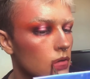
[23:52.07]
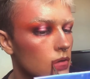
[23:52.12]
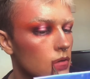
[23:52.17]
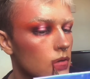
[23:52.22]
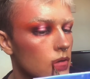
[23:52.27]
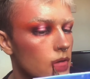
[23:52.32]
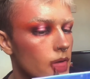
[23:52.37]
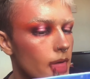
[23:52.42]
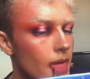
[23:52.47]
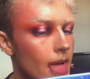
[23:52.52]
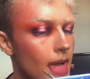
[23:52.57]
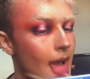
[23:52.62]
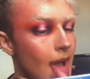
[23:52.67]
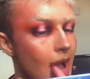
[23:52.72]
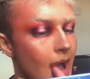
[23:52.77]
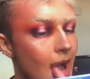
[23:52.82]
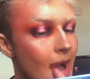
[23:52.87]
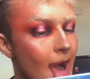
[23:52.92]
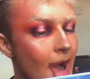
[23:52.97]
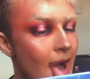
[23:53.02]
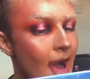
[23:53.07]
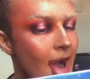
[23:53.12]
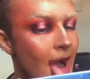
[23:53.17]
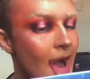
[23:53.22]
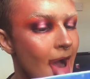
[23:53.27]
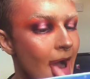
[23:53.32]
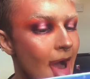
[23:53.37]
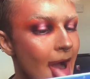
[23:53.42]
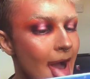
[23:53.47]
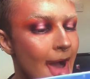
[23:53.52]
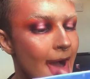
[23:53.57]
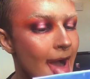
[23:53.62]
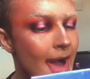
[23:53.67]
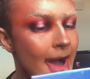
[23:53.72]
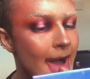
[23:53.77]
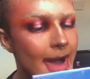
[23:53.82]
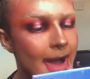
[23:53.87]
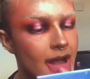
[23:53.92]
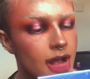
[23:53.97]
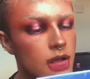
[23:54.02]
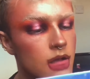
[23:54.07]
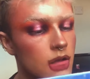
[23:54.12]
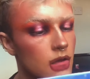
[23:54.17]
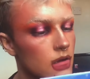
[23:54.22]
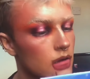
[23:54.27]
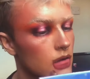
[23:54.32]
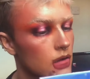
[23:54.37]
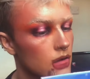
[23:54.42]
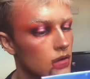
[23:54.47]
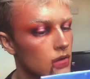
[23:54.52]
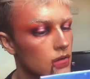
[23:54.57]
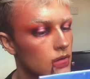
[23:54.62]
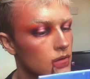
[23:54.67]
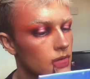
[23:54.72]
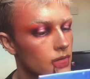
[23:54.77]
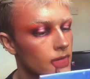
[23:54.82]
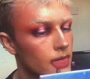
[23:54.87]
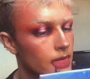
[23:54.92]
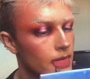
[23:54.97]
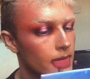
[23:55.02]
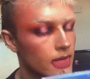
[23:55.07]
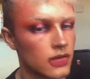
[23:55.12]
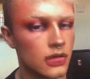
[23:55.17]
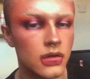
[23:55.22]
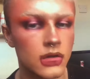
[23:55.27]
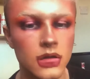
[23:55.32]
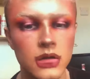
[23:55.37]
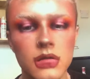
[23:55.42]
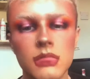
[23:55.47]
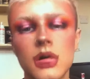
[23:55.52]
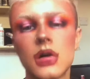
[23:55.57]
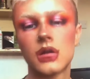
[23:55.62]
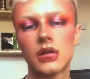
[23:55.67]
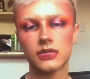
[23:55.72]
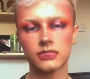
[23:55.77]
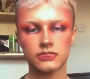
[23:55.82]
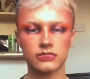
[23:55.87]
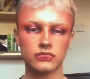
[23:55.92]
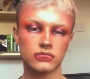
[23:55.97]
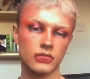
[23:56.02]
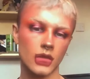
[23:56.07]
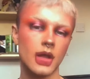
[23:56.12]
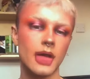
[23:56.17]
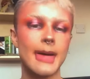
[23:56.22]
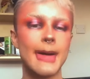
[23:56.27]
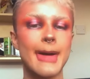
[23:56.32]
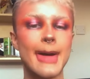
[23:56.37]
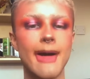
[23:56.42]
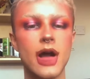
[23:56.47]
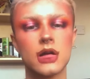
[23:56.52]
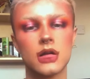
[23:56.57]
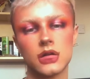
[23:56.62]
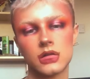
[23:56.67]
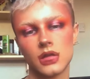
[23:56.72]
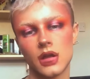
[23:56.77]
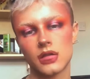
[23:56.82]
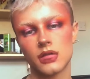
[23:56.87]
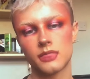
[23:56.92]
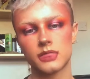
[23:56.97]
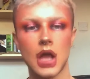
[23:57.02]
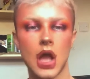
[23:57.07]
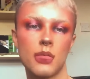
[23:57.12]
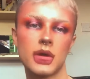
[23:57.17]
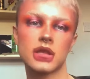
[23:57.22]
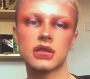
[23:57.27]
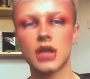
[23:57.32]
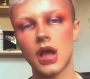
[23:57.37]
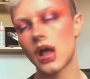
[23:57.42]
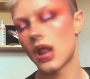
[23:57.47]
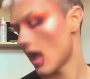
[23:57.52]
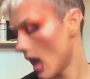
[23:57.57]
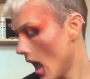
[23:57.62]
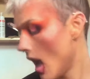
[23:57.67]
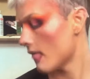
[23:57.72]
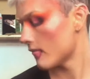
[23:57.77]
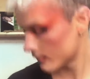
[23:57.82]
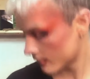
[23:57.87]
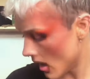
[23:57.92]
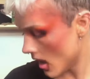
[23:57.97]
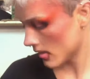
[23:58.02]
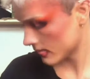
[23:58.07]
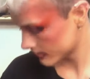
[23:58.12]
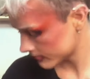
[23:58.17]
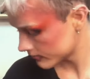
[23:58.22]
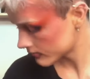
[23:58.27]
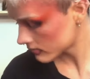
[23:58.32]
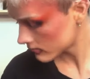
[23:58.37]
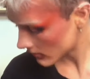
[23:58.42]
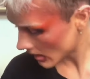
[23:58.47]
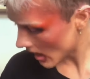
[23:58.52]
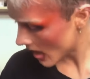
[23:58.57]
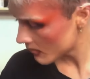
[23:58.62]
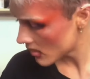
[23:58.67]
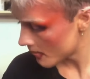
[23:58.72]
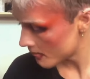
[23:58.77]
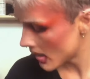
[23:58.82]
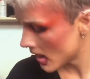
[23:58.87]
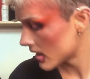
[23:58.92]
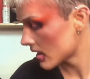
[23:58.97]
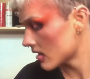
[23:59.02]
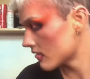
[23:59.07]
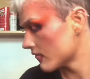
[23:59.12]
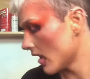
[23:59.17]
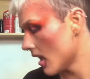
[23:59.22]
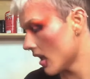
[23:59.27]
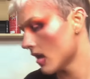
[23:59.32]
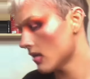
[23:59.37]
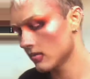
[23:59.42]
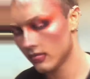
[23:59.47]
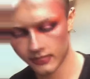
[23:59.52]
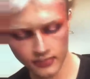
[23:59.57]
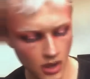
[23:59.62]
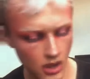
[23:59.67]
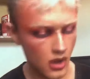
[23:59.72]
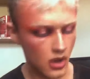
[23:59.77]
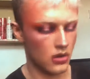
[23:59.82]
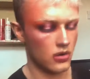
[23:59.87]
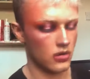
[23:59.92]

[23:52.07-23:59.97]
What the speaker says: Who needs lip injections when you can just paint them on as big as this? No, I'd suggest lip injections because this is not a look.